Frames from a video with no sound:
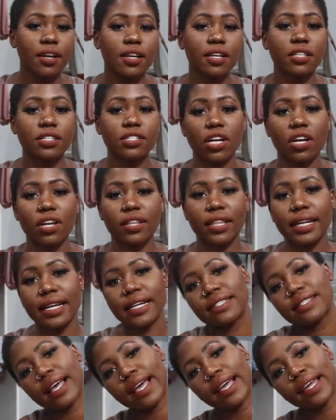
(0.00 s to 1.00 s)
So the
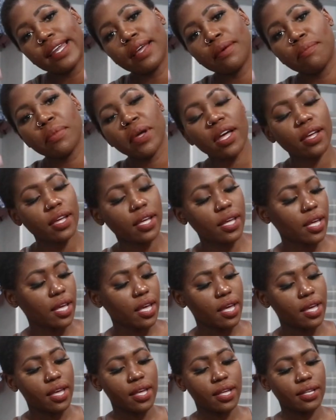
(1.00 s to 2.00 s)
next item
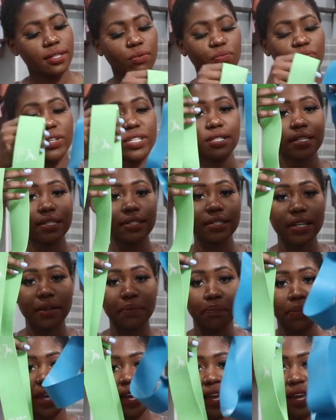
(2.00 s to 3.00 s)
is
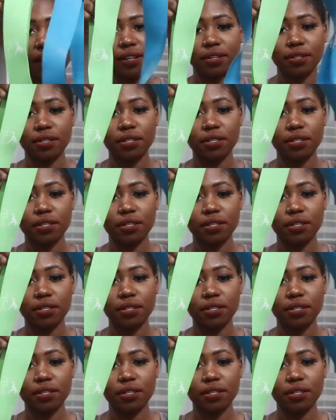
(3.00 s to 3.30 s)
resistant bands.